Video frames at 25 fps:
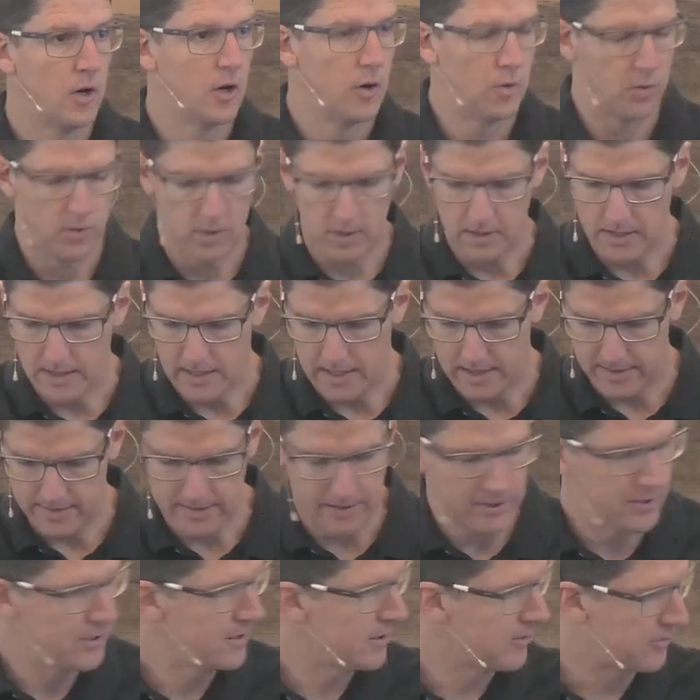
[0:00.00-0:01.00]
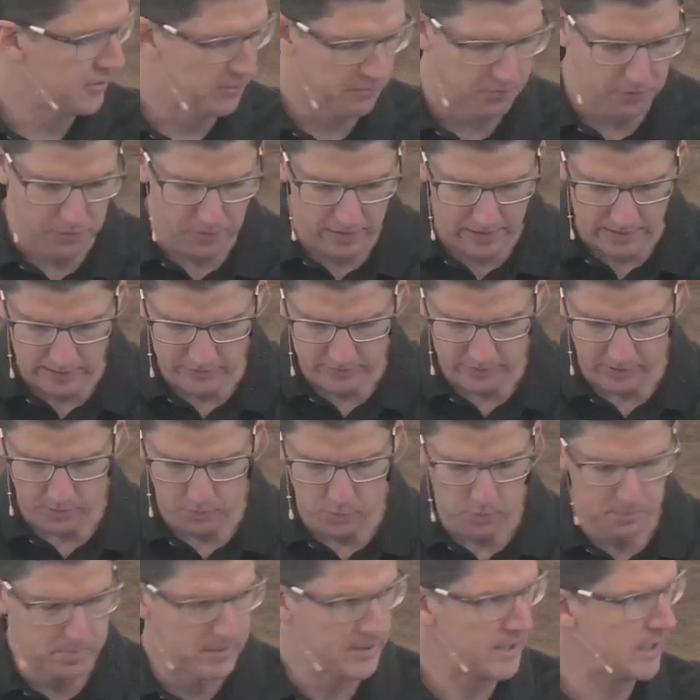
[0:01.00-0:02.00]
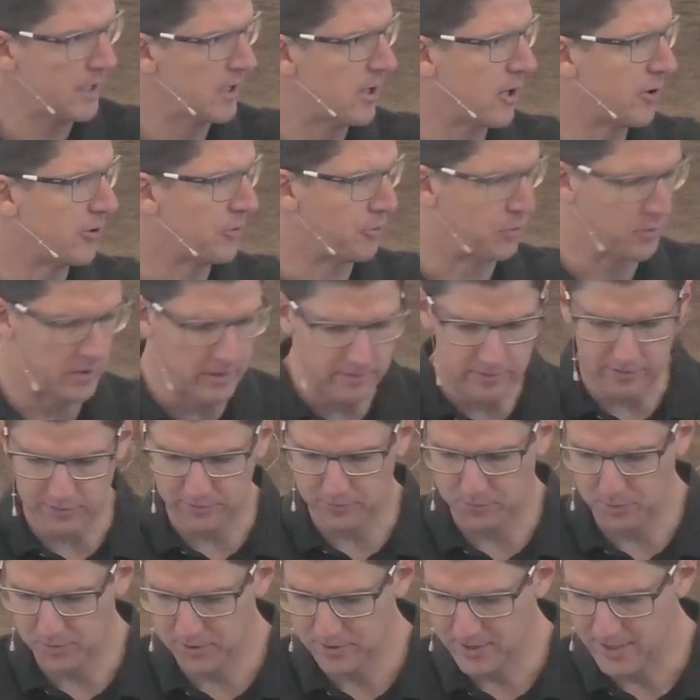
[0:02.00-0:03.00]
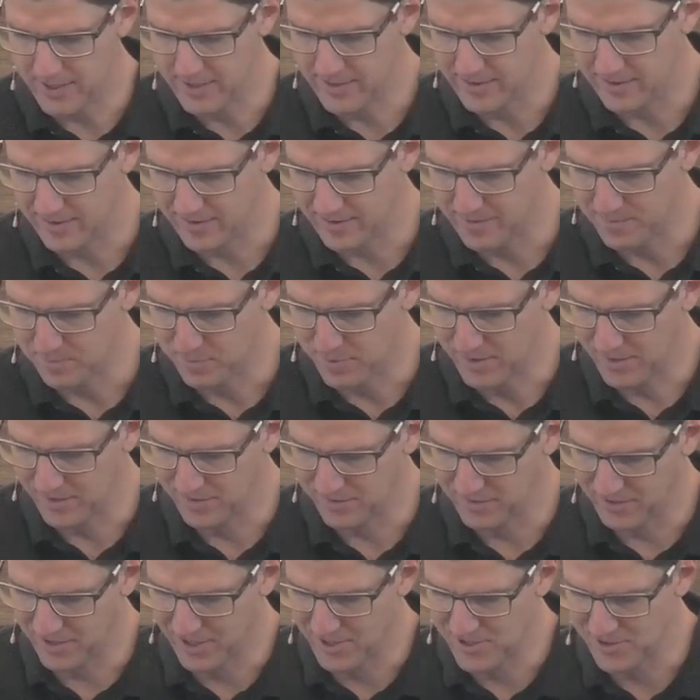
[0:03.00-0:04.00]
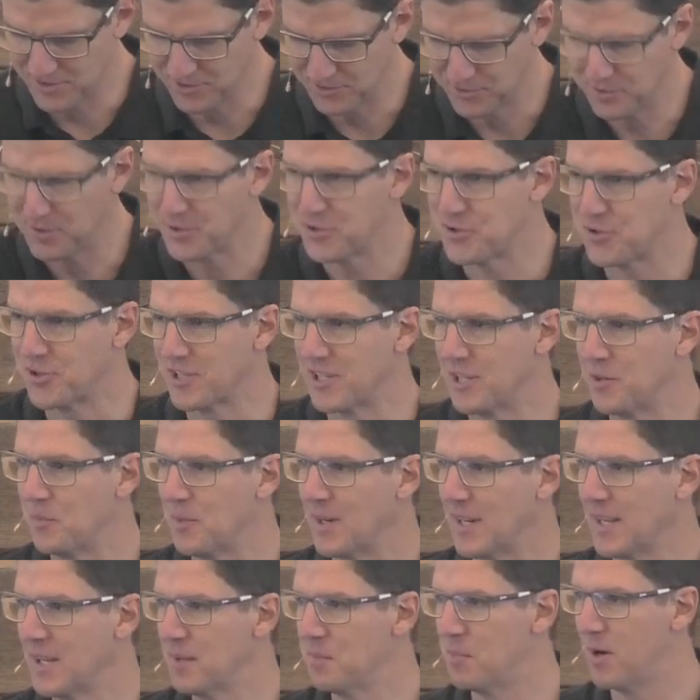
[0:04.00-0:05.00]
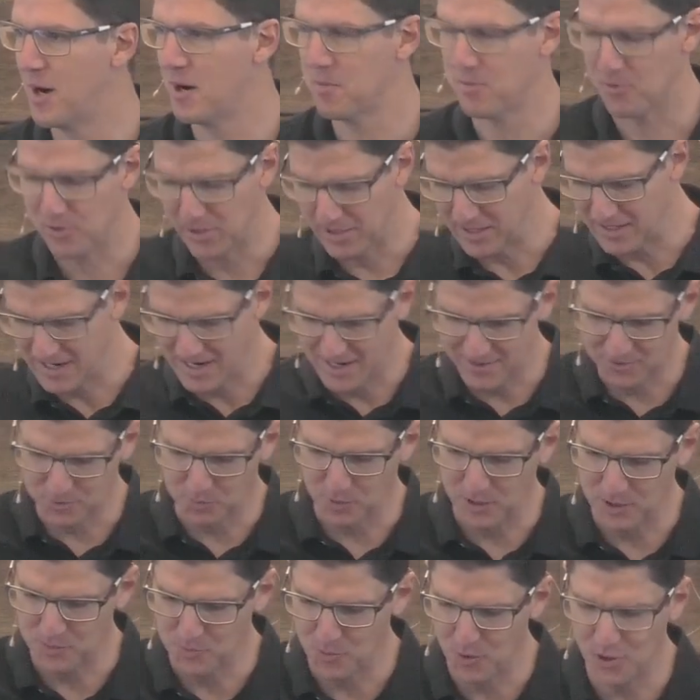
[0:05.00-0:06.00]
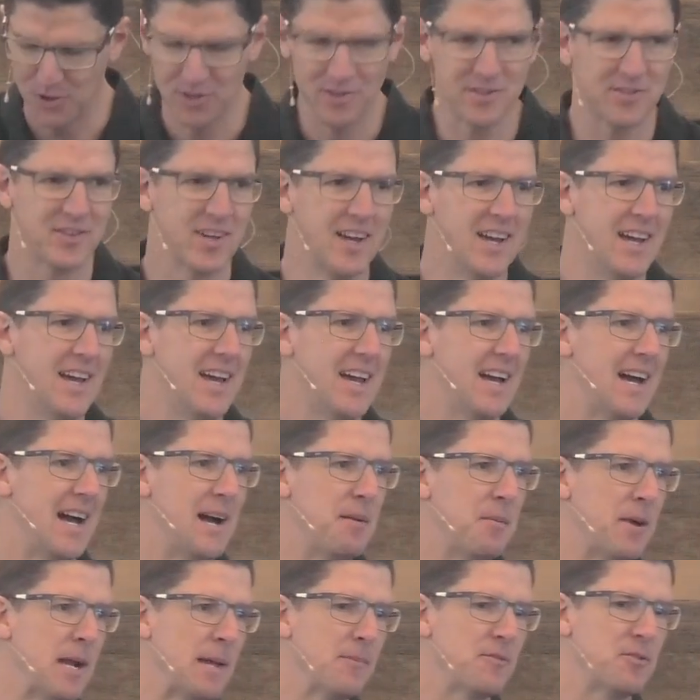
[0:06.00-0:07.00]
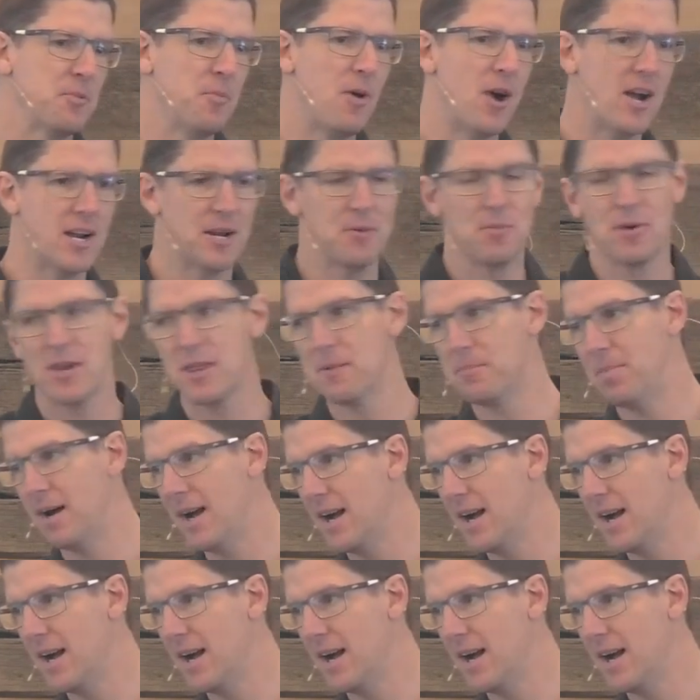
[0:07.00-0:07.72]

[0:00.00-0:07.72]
Well, uh, thank you, Lisa, for reading so well, particularly those rivers. Well done on pronunciation. It's always tricky when you get the Bible reading, it has the weird words. Uh, my name's Mike. I'm one of the